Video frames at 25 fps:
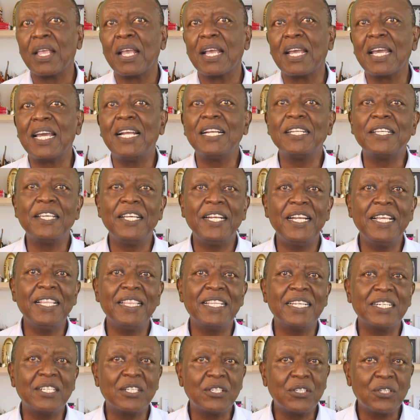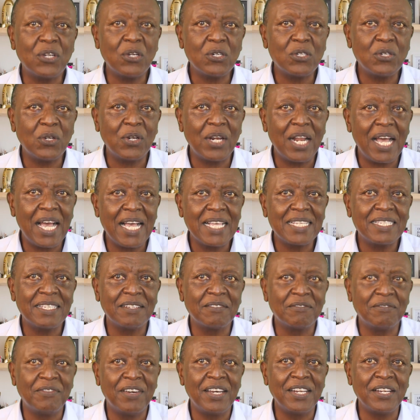Calculate the total
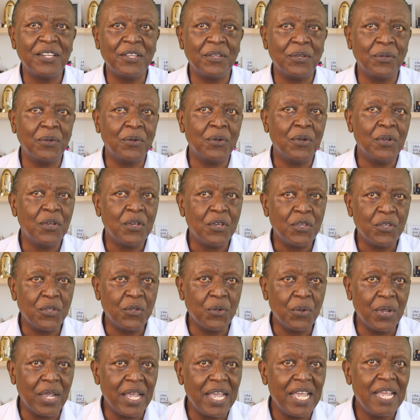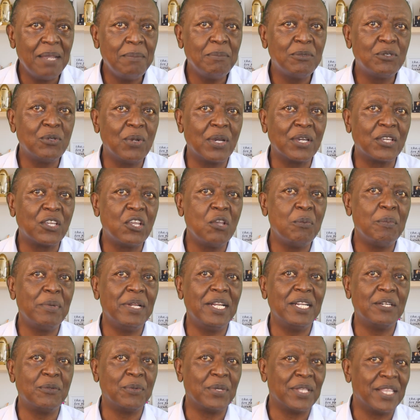asset value you aim to
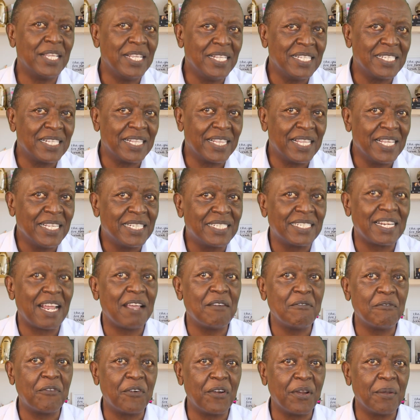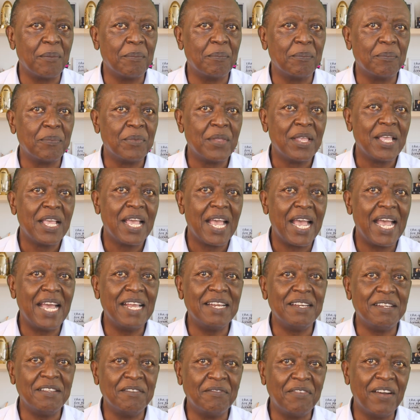accumulate within this time frame
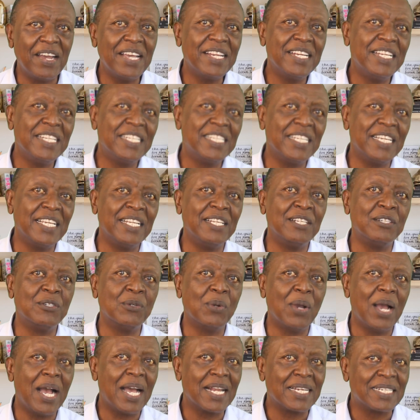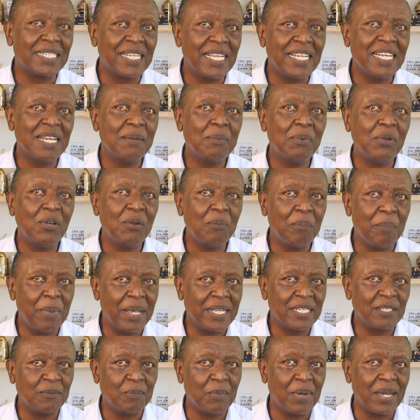and divide it into attainable
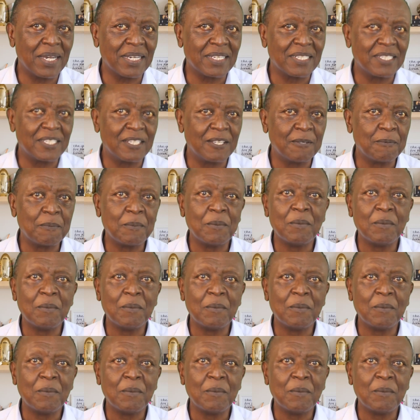benchmarks.